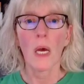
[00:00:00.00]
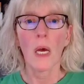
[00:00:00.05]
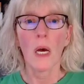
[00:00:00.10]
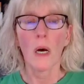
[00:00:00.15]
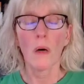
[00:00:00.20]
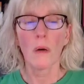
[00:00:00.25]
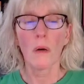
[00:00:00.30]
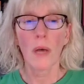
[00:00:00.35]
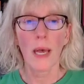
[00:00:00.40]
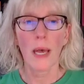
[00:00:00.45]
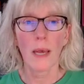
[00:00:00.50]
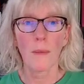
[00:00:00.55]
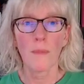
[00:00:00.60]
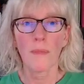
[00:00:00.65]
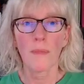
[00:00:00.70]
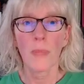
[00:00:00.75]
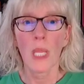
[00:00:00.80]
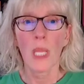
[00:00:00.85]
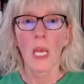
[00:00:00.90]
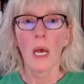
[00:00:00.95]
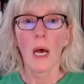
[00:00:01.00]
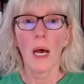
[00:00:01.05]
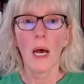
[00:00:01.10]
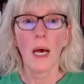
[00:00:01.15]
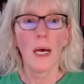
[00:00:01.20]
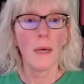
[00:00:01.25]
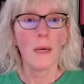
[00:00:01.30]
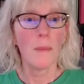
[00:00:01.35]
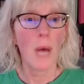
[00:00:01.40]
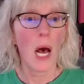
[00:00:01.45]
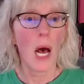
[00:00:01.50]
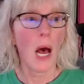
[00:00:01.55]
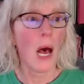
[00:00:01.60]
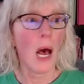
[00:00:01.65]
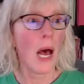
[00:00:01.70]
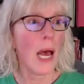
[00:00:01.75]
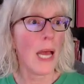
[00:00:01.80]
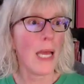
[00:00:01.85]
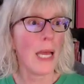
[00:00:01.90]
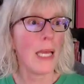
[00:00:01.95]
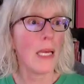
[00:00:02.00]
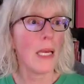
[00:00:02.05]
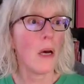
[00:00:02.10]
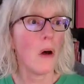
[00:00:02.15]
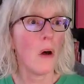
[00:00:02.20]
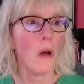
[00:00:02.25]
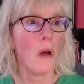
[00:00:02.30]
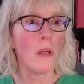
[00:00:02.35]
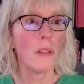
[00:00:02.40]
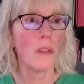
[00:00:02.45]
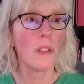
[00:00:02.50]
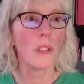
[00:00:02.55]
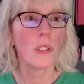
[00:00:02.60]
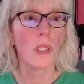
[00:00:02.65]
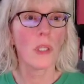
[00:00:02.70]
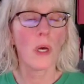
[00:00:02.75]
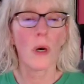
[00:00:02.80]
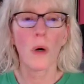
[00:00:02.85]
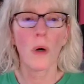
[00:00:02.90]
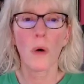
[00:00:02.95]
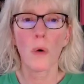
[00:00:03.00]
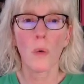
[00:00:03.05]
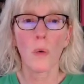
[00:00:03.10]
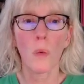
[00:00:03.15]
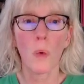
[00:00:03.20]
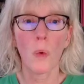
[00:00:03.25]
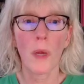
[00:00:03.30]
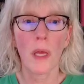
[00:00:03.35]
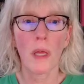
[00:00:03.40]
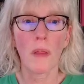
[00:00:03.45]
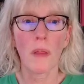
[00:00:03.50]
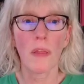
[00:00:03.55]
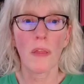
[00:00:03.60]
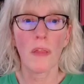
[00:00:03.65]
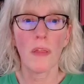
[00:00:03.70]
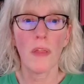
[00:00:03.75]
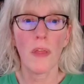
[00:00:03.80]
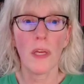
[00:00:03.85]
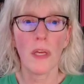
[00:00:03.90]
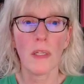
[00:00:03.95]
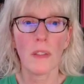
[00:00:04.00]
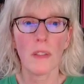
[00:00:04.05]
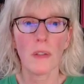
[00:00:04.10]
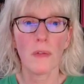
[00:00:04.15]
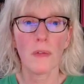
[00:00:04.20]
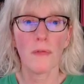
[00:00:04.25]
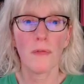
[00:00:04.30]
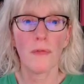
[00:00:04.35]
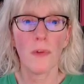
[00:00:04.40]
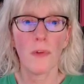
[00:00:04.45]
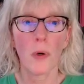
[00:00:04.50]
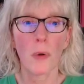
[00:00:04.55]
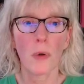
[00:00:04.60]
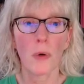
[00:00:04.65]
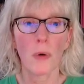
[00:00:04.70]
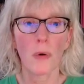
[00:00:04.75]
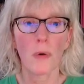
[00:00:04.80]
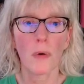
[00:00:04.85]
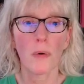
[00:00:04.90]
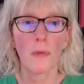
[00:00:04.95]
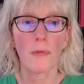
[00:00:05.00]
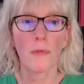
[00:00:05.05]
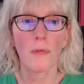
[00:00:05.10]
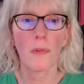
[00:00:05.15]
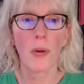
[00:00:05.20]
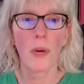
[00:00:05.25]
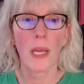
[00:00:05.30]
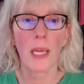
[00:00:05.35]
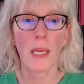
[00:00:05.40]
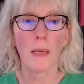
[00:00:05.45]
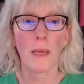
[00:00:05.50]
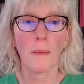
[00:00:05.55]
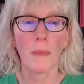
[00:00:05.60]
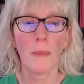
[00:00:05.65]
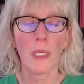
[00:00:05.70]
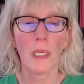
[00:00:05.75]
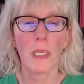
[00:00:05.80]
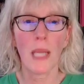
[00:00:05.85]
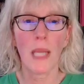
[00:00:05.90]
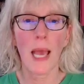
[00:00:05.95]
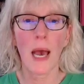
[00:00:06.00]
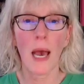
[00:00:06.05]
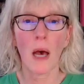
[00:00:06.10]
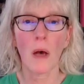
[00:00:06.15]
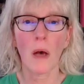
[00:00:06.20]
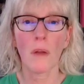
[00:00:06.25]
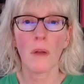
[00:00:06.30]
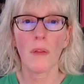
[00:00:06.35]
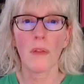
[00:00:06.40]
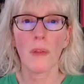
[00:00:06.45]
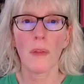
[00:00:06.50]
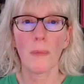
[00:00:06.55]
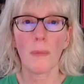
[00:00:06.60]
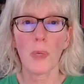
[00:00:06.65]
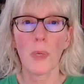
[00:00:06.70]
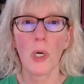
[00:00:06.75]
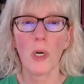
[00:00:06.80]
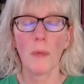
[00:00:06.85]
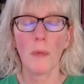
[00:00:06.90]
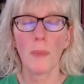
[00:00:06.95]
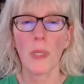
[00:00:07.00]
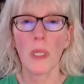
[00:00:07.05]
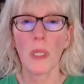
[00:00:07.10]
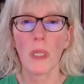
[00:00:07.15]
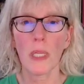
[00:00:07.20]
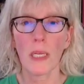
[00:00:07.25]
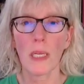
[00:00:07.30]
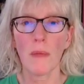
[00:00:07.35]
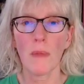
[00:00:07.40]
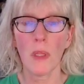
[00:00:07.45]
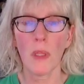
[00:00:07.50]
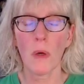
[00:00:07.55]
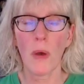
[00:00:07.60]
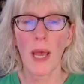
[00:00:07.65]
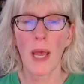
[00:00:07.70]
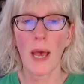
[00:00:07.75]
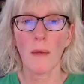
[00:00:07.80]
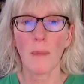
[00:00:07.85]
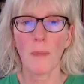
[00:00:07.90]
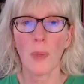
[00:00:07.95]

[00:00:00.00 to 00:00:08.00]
Okay. I also, with this photo frame, now the purple, even though I have